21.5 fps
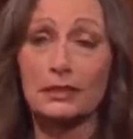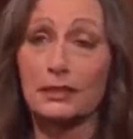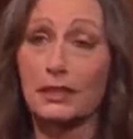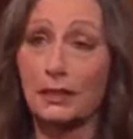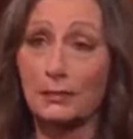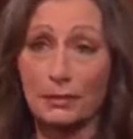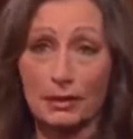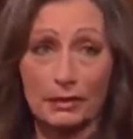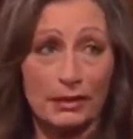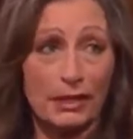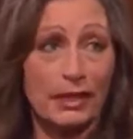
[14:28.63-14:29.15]
It
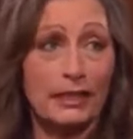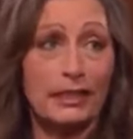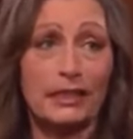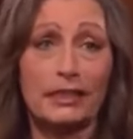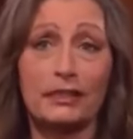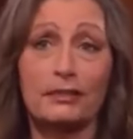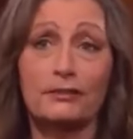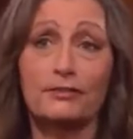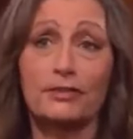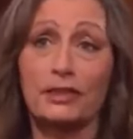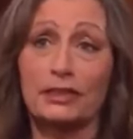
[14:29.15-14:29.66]
came out
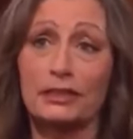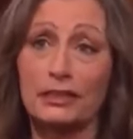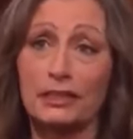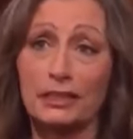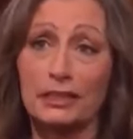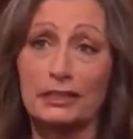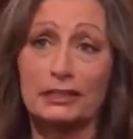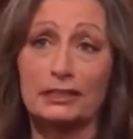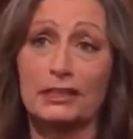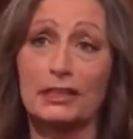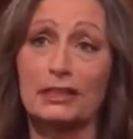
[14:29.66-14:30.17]
negative, and
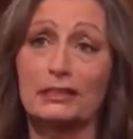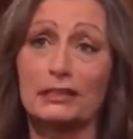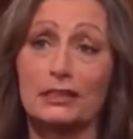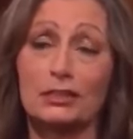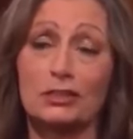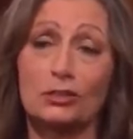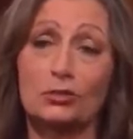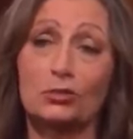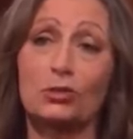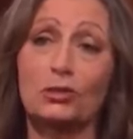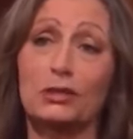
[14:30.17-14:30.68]
he sent
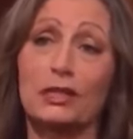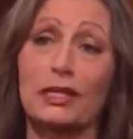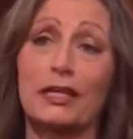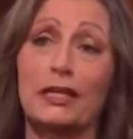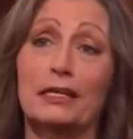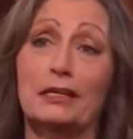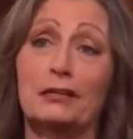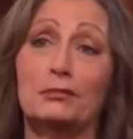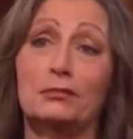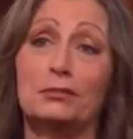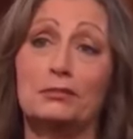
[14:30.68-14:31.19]
it to a
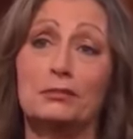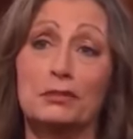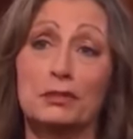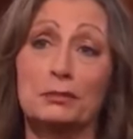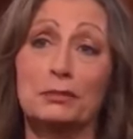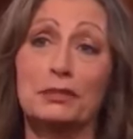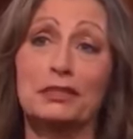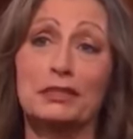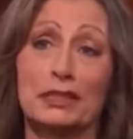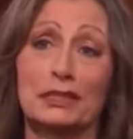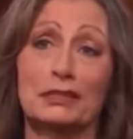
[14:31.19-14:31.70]
lab to
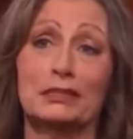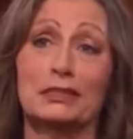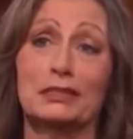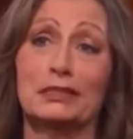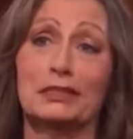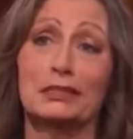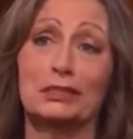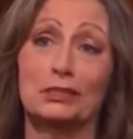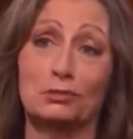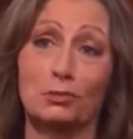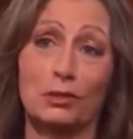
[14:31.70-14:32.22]
be
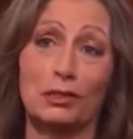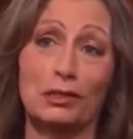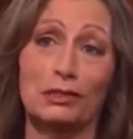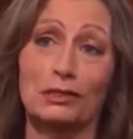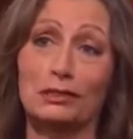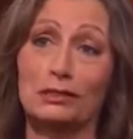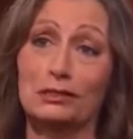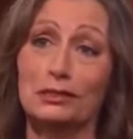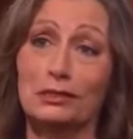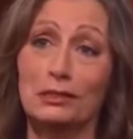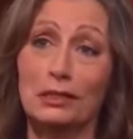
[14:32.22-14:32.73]
tested as
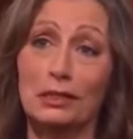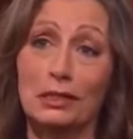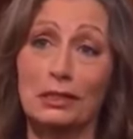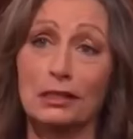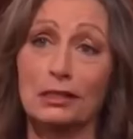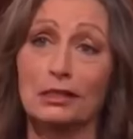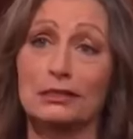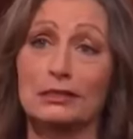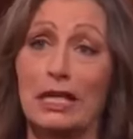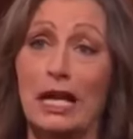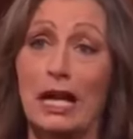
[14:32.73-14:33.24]
well.
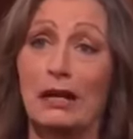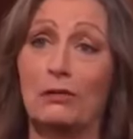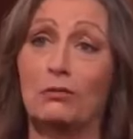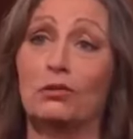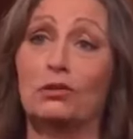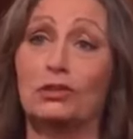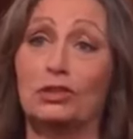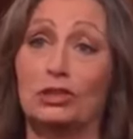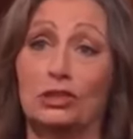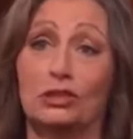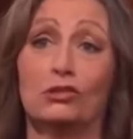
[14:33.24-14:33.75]
Because I
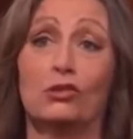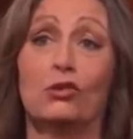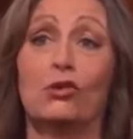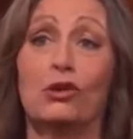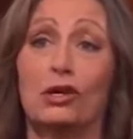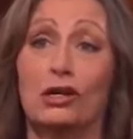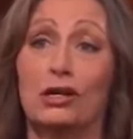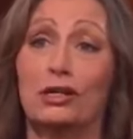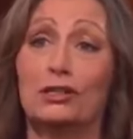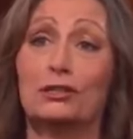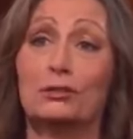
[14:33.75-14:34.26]
wanted to know
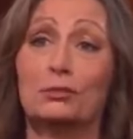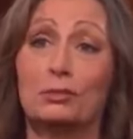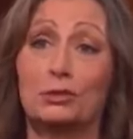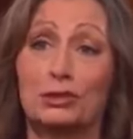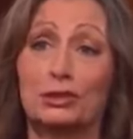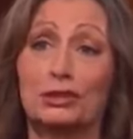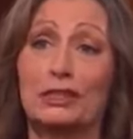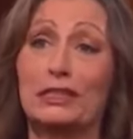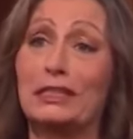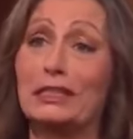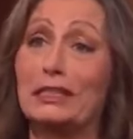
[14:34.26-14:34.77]

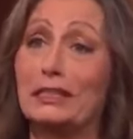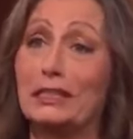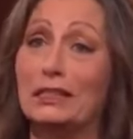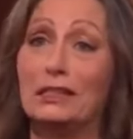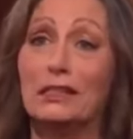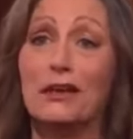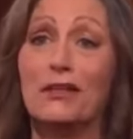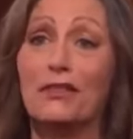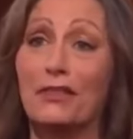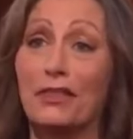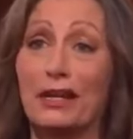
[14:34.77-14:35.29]
100%
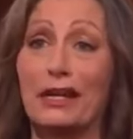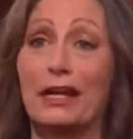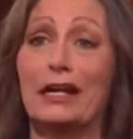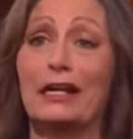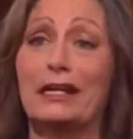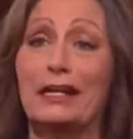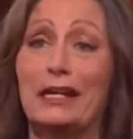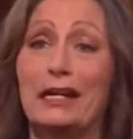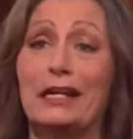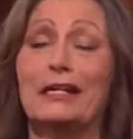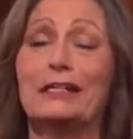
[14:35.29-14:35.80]
that
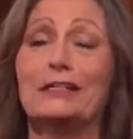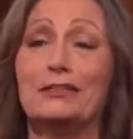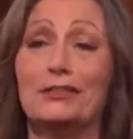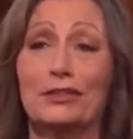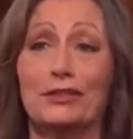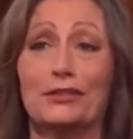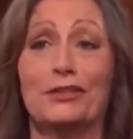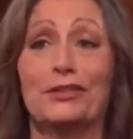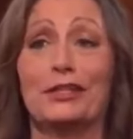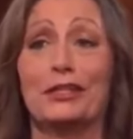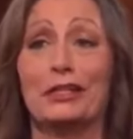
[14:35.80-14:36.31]
I had
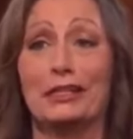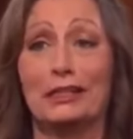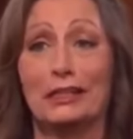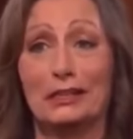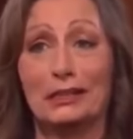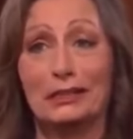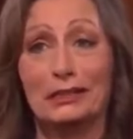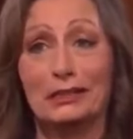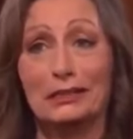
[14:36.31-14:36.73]
nothing.